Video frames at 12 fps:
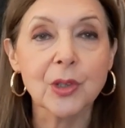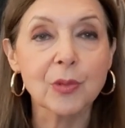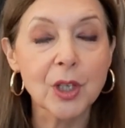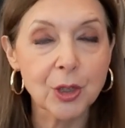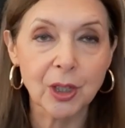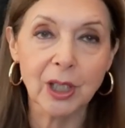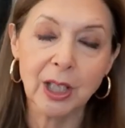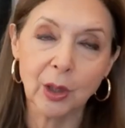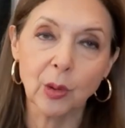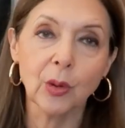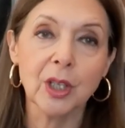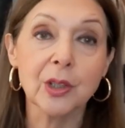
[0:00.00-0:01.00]
originally
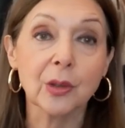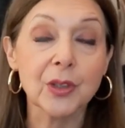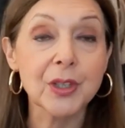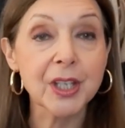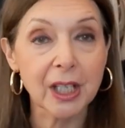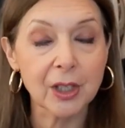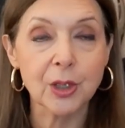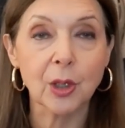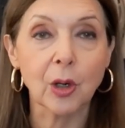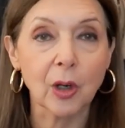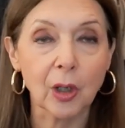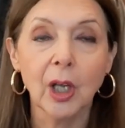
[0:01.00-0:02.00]
coined on
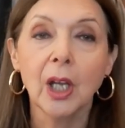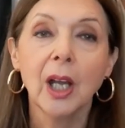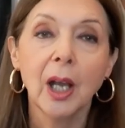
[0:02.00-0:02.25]
TikTok